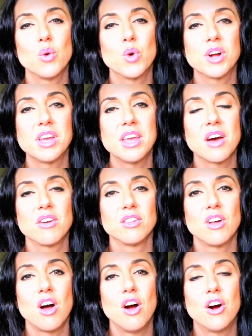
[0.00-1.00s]
working out a
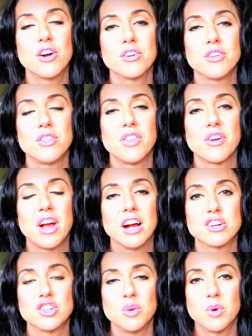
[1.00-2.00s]
lot harder than they're
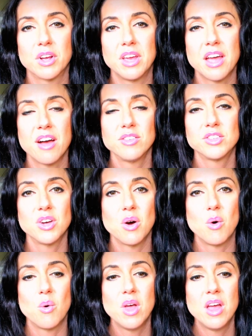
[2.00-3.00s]
actually working out.
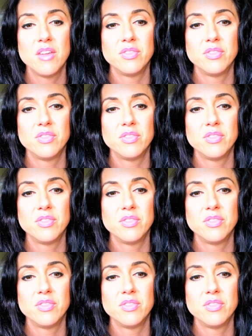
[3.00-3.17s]
So